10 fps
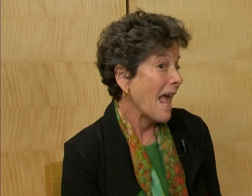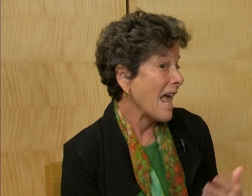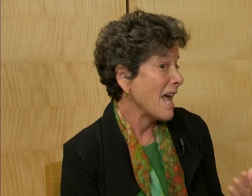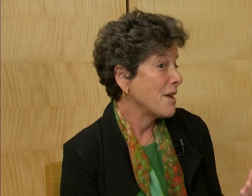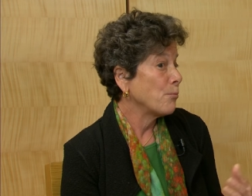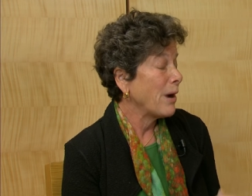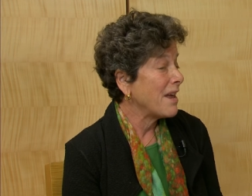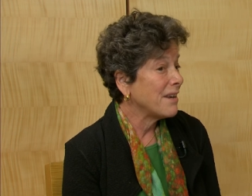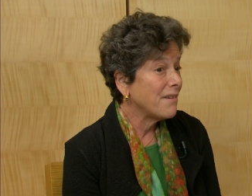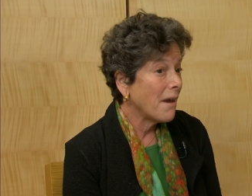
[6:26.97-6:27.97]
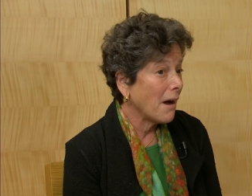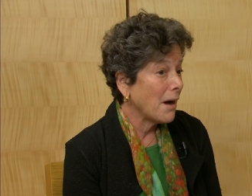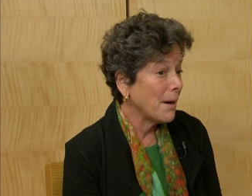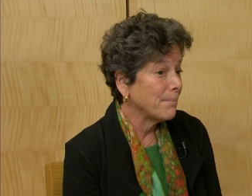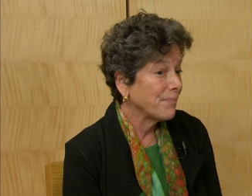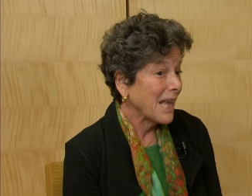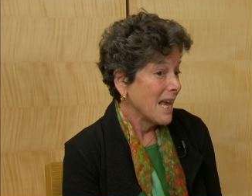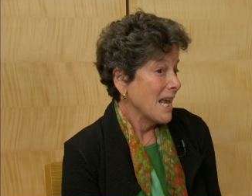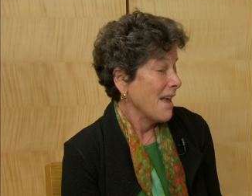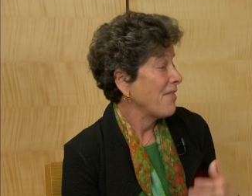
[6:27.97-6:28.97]
And when um,
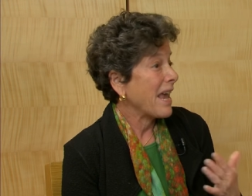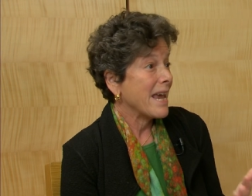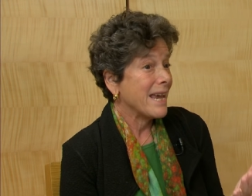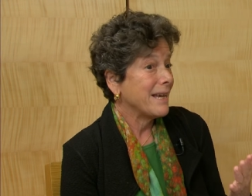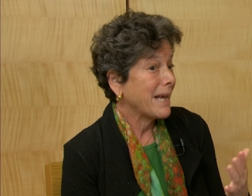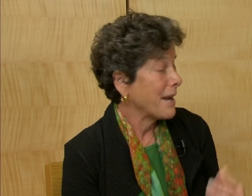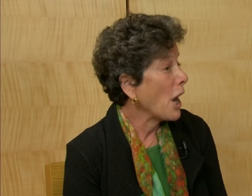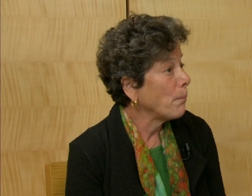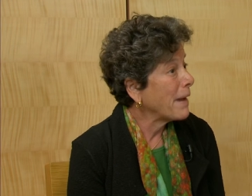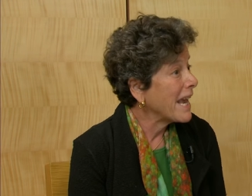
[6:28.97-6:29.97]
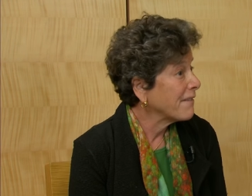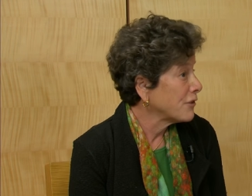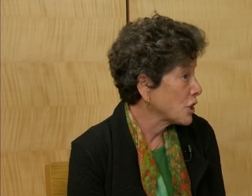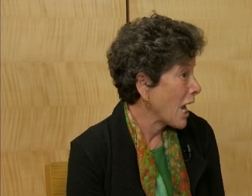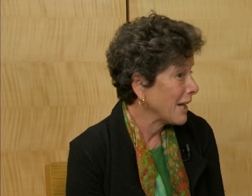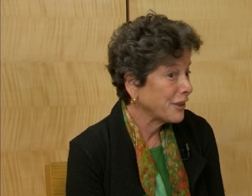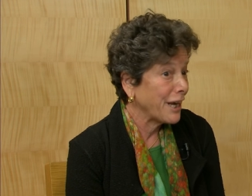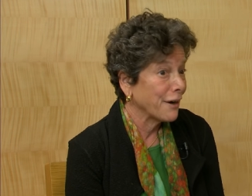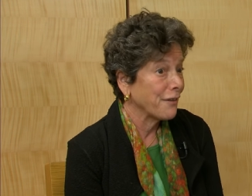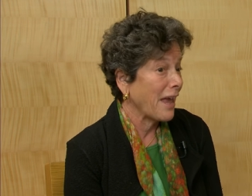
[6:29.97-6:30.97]
they get help paying for childcare,